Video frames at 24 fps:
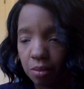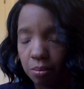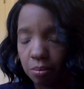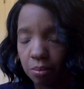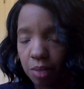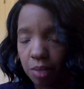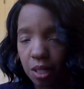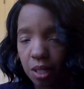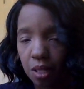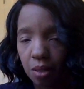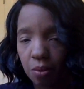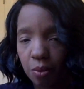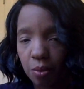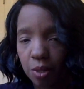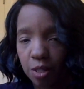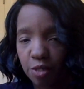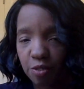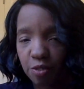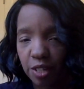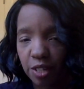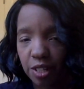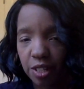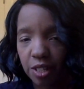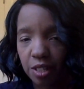Indian
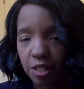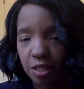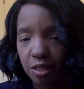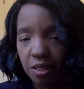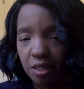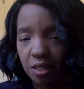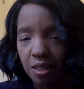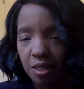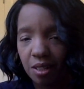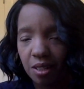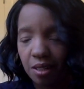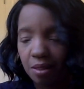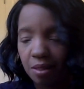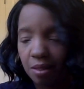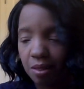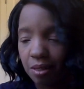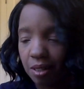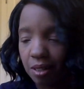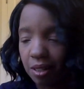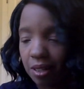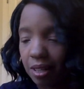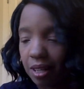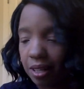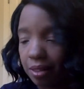reservation.
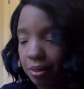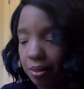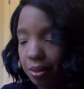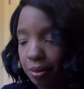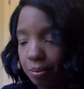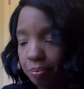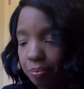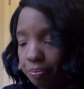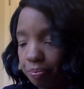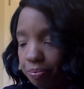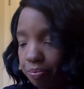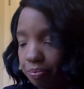But I don't know.